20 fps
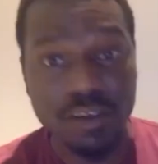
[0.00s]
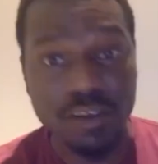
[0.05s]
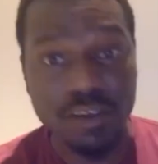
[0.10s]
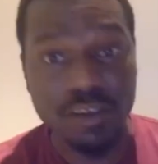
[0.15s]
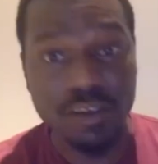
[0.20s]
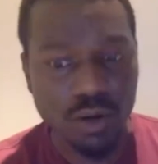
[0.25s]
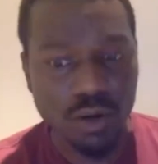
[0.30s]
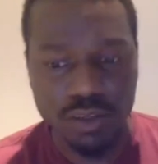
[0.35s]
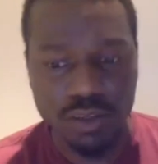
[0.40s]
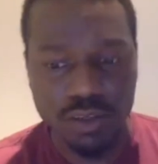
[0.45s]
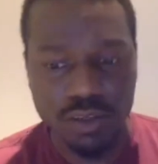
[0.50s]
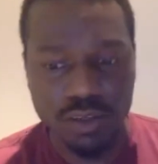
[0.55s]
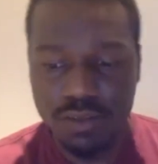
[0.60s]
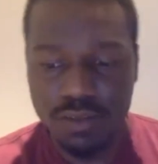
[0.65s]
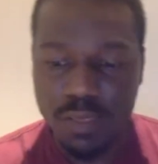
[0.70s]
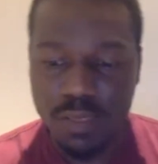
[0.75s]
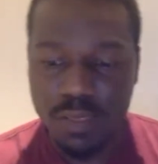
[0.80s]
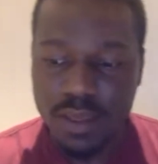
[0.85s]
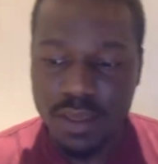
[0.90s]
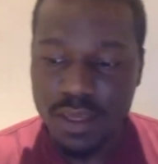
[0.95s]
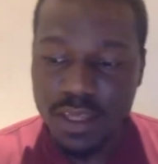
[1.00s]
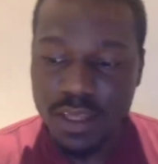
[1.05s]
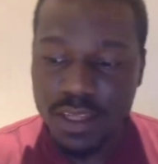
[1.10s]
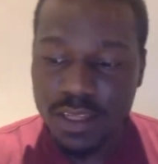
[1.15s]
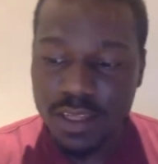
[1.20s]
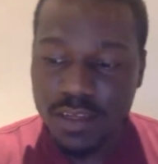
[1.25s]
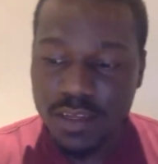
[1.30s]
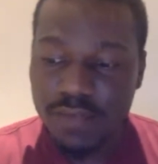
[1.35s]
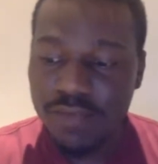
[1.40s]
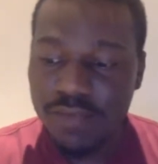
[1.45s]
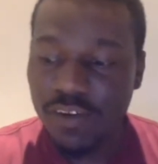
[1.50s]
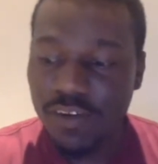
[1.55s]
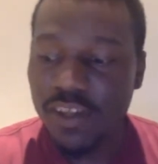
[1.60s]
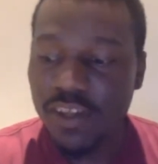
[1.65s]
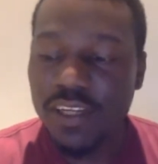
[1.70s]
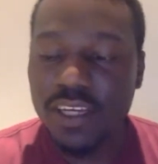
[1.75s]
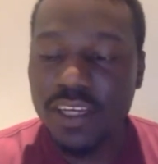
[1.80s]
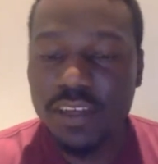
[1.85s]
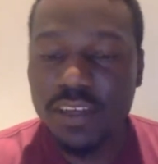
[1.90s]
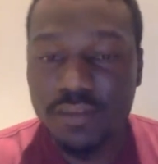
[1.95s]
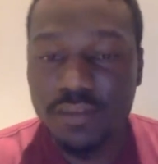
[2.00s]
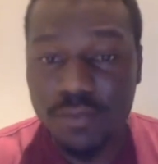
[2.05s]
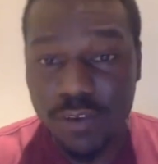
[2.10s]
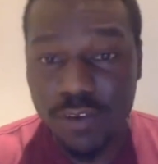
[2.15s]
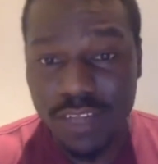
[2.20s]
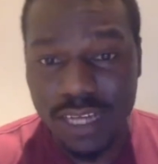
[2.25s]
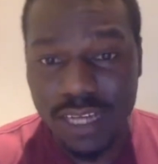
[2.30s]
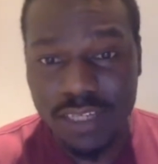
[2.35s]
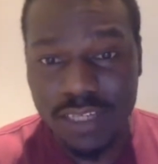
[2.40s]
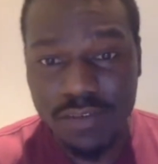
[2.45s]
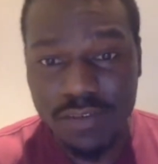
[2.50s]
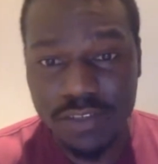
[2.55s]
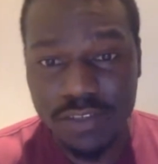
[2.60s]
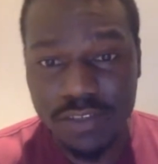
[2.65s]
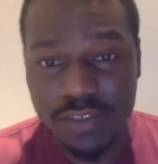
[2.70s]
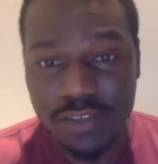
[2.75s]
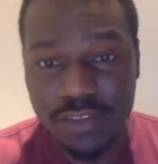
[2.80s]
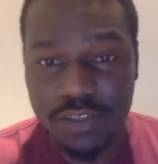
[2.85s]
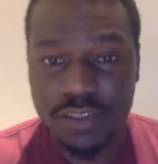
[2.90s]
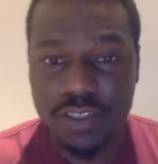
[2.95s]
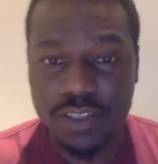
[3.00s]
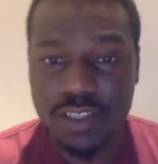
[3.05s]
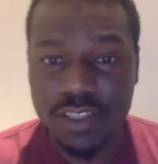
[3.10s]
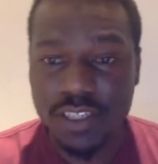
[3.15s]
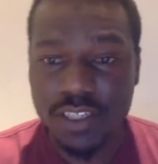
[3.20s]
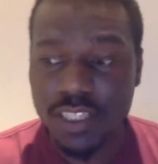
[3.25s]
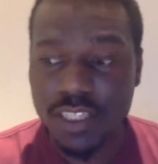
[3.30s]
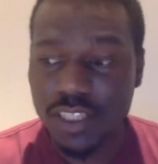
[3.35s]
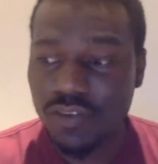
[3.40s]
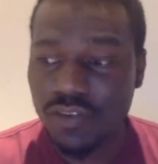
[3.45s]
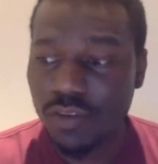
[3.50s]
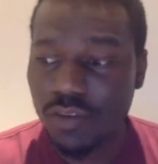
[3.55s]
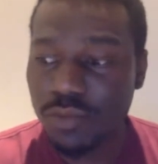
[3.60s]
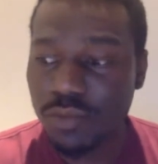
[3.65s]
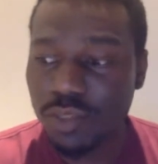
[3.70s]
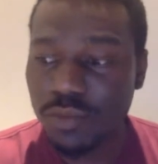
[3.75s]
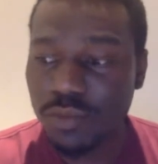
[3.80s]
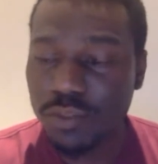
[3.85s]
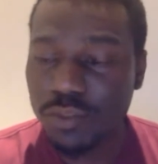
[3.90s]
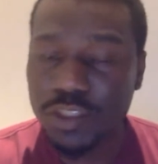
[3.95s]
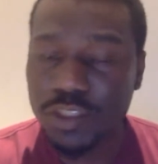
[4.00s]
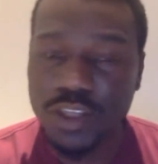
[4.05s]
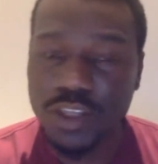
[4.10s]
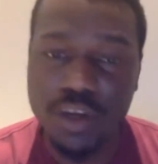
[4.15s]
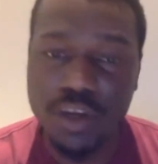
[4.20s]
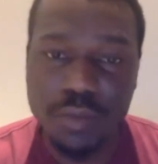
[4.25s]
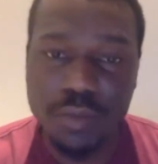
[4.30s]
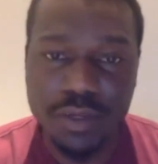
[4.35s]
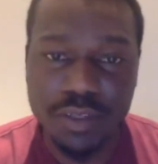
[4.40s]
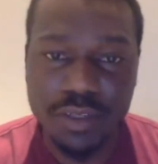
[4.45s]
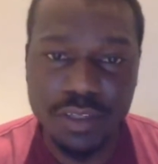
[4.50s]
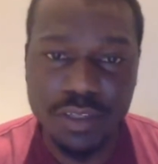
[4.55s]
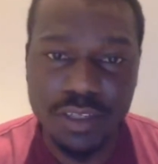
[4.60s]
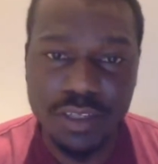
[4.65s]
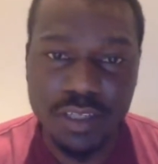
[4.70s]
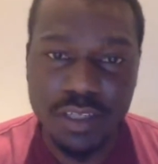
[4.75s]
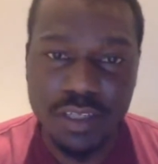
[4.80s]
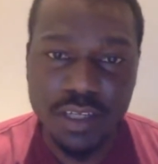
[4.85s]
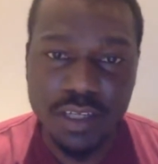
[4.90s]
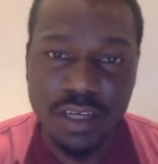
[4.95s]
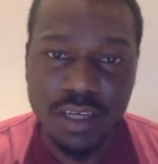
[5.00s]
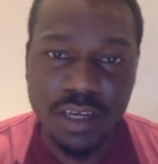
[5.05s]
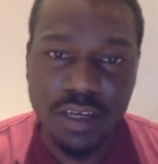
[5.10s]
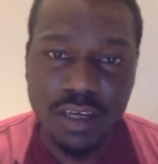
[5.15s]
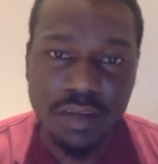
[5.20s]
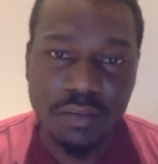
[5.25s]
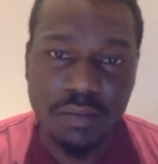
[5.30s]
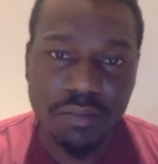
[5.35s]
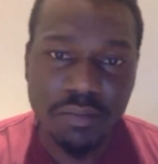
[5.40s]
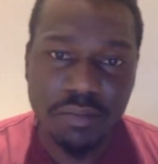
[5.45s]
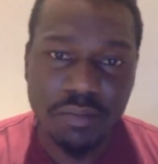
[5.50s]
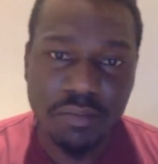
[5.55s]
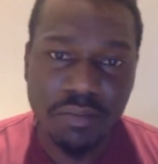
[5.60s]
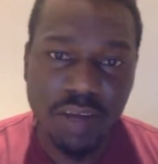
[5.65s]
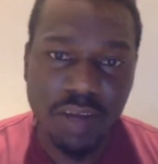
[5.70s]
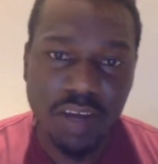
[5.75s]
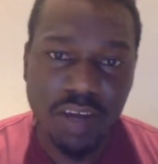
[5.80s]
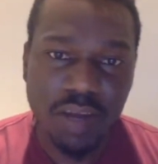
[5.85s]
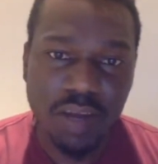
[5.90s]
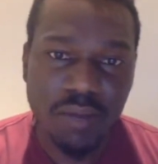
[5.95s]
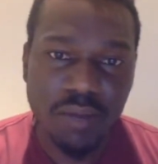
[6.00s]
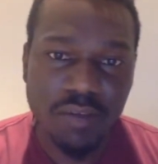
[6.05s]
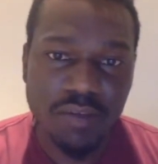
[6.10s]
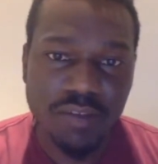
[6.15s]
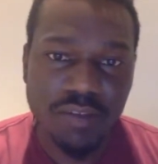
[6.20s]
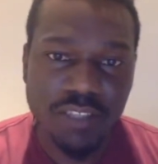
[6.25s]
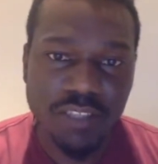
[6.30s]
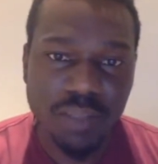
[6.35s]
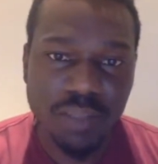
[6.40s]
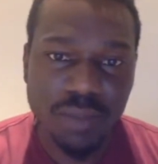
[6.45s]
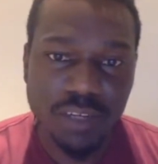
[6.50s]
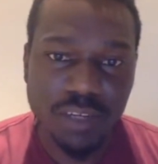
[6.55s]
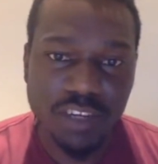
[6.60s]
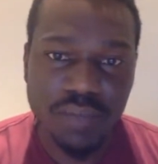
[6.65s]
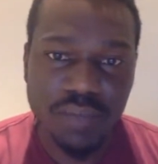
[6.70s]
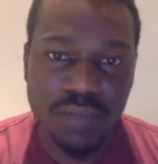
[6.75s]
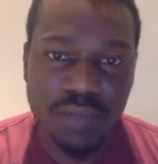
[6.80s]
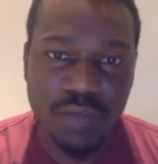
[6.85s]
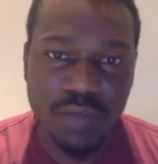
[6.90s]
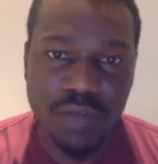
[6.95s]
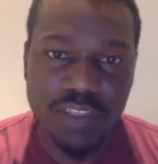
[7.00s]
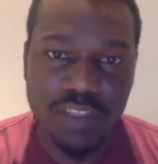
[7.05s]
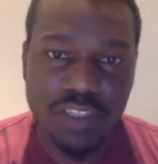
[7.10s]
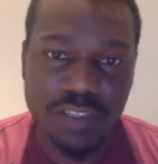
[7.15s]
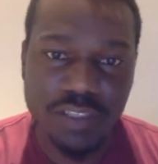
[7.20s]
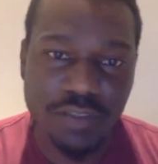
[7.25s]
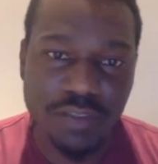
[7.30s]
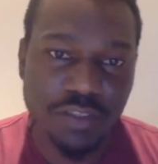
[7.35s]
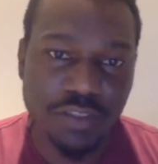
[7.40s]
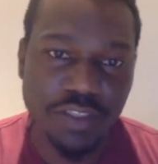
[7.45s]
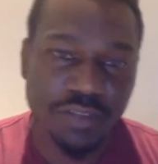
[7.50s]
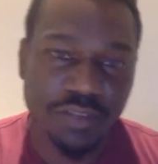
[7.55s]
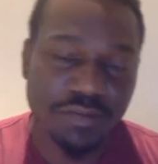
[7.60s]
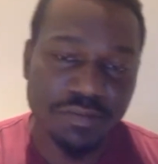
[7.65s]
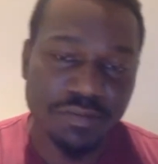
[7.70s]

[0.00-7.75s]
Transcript: around the world. The funding for that division is from some German arm of German government or institution.